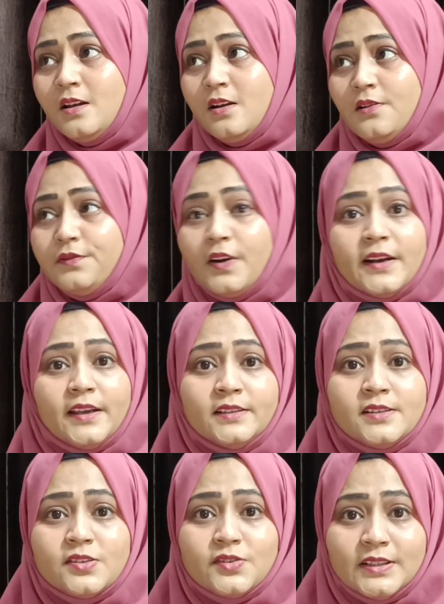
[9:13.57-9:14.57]
For
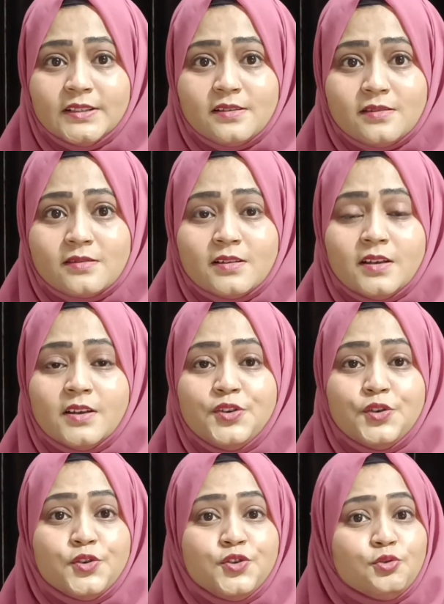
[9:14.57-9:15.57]
instance,
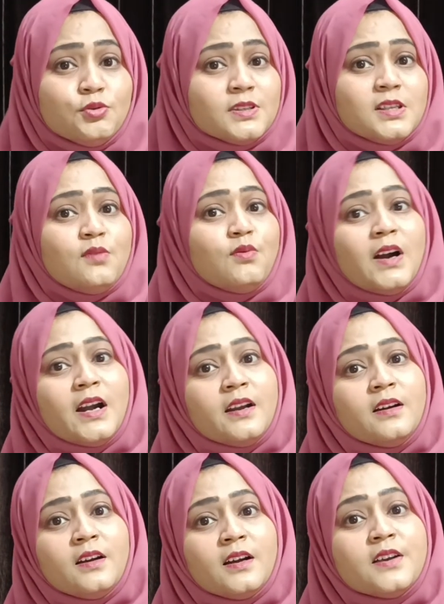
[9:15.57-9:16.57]
you use the word
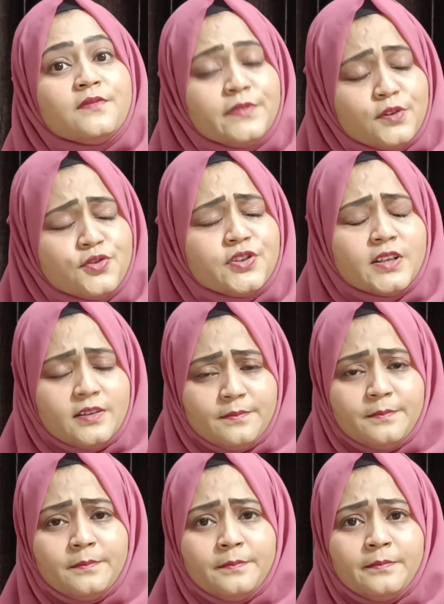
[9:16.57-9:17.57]
confusion,
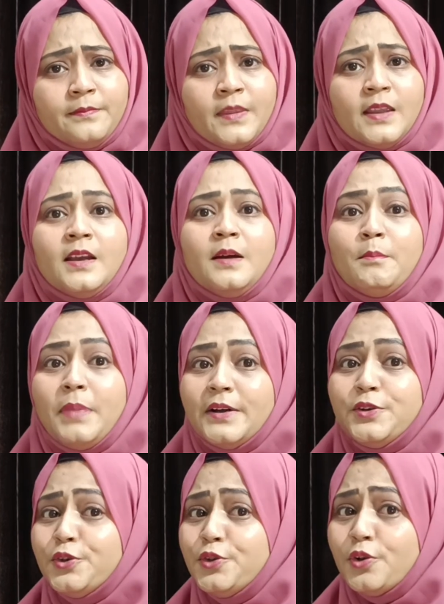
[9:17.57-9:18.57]

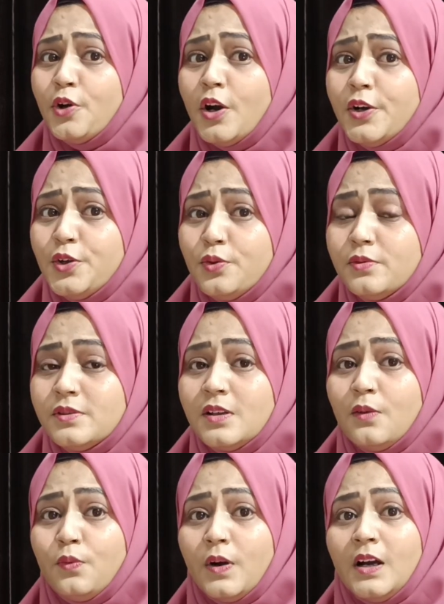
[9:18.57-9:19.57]
but you do not use
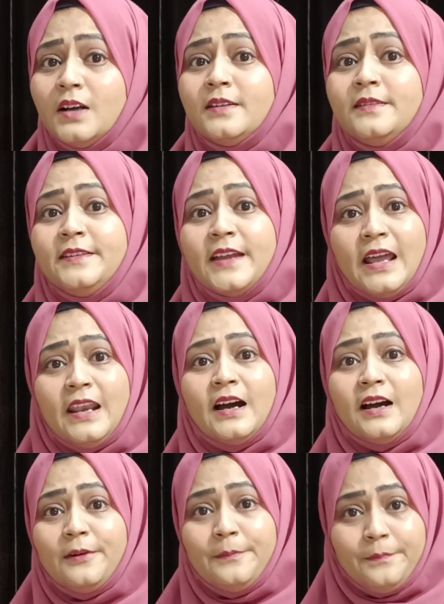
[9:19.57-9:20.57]
the word
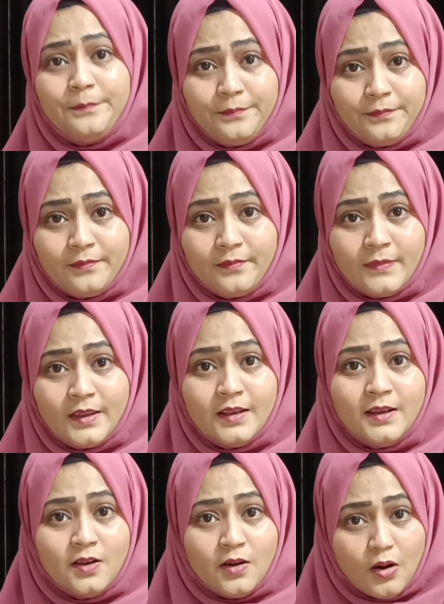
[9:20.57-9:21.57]
Della.
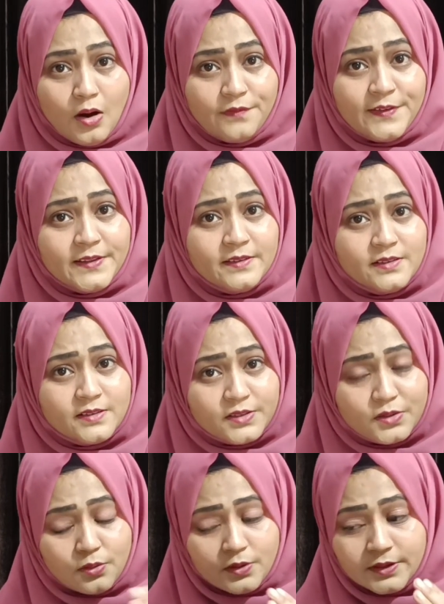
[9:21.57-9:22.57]
Often,
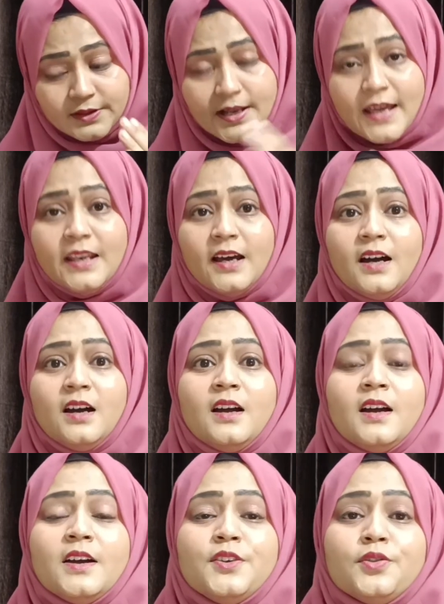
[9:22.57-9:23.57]
so Della,
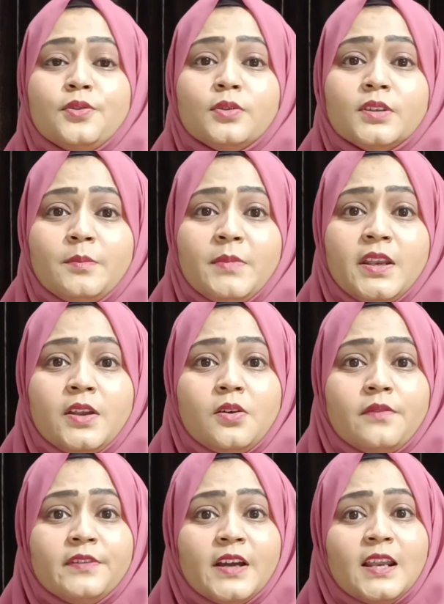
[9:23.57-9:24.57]
you know the meaning
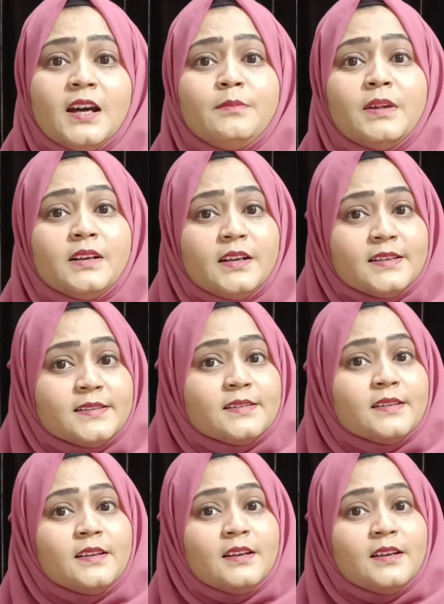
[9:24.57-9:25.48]
of Della, but it's